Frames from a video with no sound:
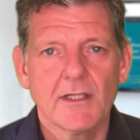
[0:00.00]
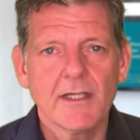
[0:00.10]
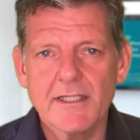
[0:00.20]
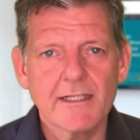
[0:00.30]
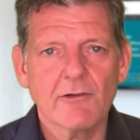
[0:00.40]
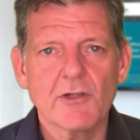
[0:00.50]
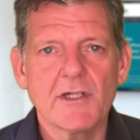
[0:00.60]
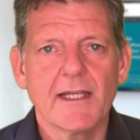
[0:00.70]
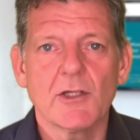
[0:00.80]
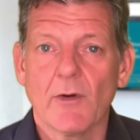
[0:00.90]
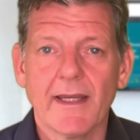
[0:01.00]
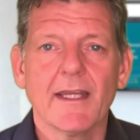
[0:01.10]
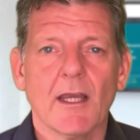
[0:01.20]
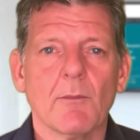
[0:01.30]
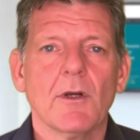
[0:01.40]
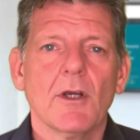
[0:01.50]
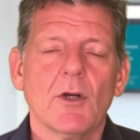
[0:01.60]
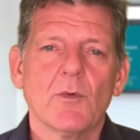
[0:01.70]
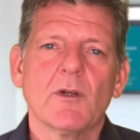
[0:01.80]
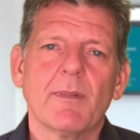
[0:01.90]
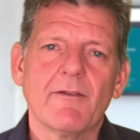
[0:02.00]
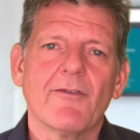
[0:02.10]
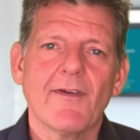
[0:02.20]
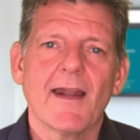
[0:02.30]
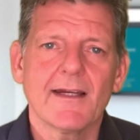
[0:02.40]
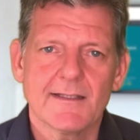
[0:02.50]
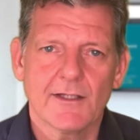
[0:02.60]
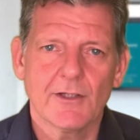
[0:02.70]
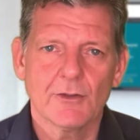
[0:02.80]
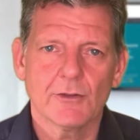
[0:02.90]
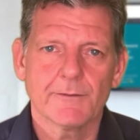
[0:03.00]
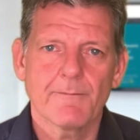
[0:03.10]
Year on year, your income would have been fairly secure.